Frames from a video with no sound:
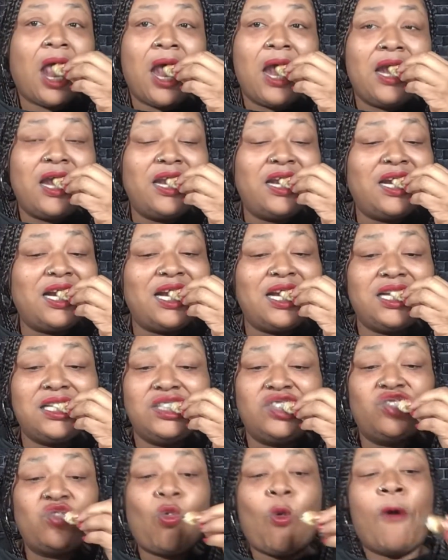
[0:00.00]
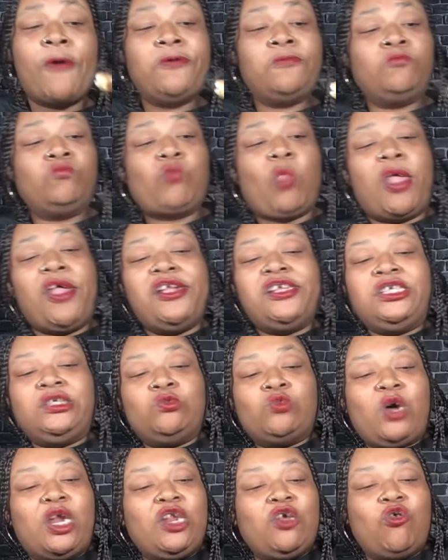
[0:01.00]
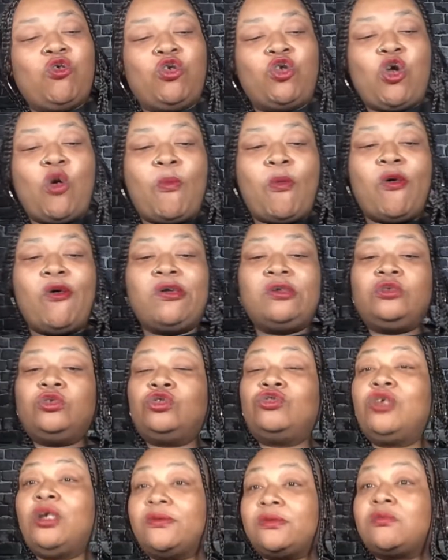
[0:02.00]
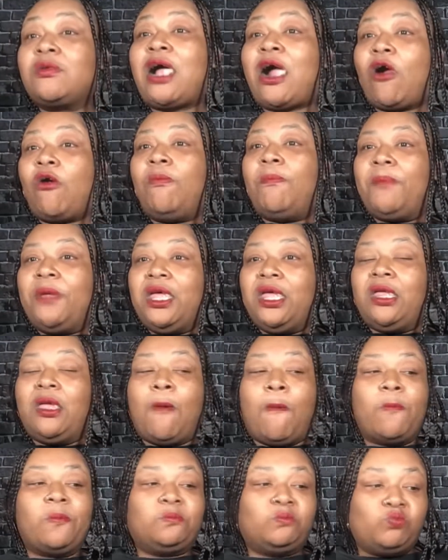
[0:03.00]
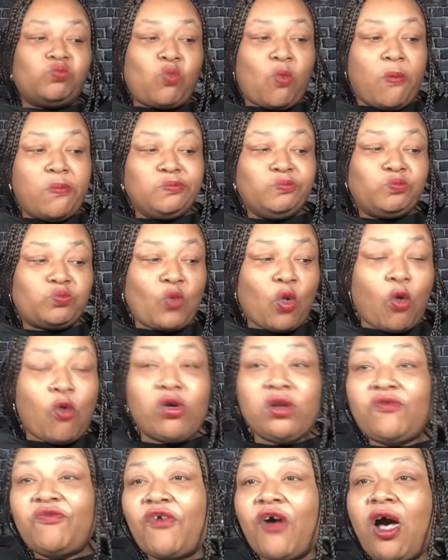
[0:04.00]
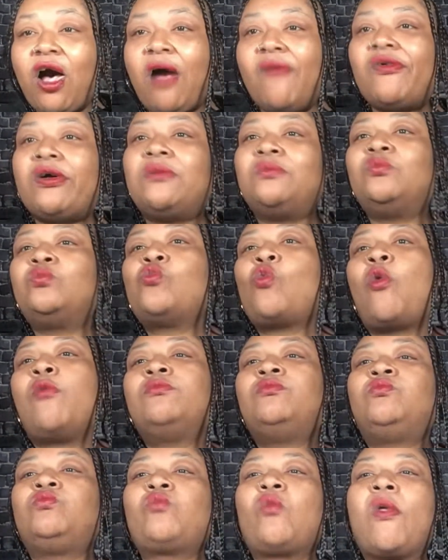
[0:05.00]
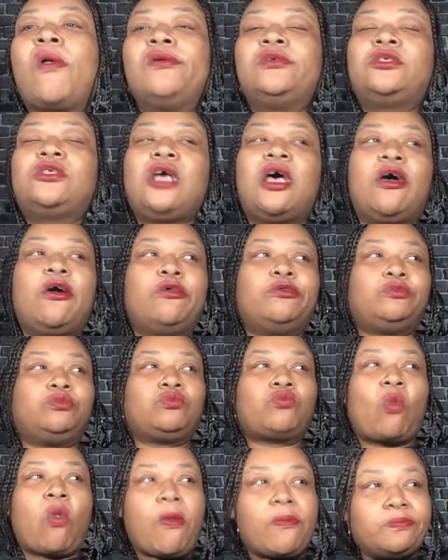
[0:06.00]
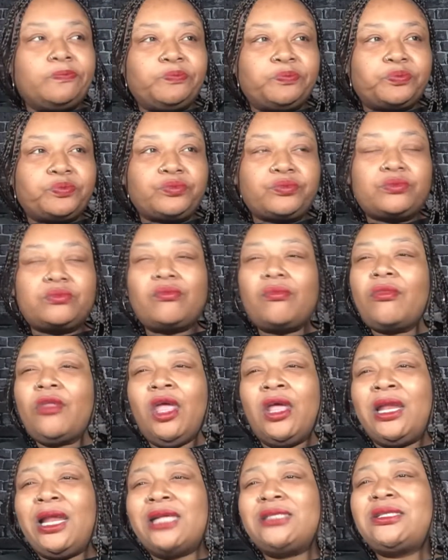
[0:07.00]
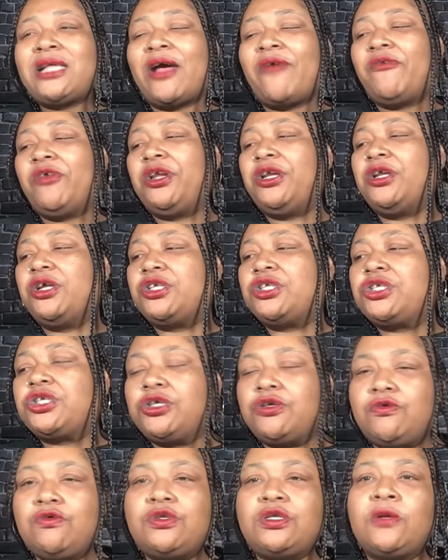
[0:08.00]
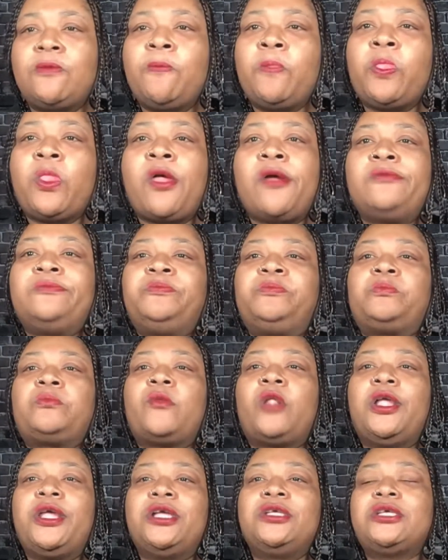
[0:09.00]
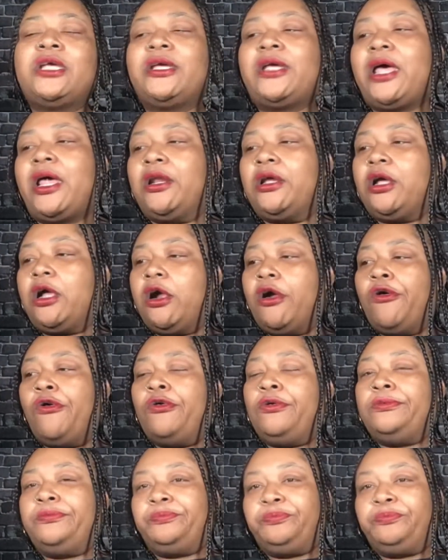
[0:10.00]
he said he ain't want to go on no more trips without me or his father. So, and that's not really the excuse. EJ got to go.